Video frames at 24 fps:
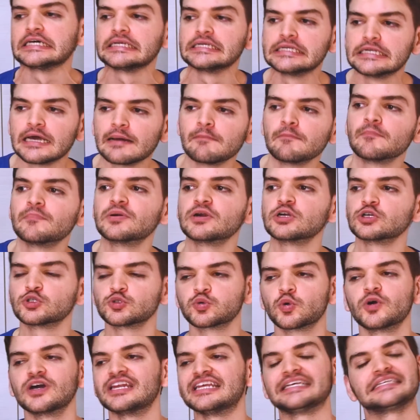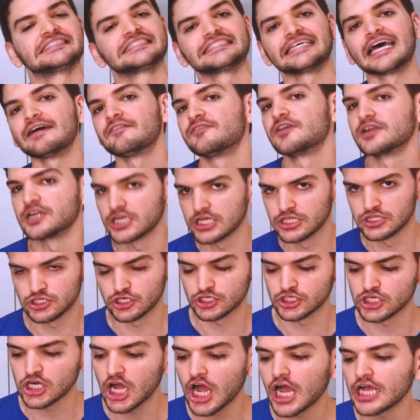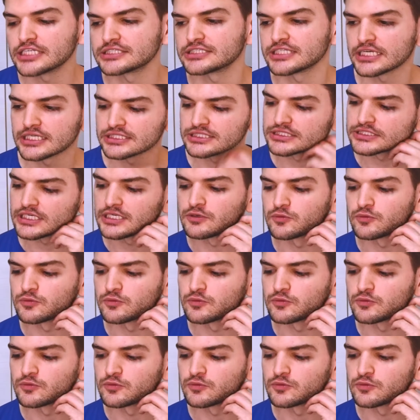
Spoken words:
number 27 in their contacts,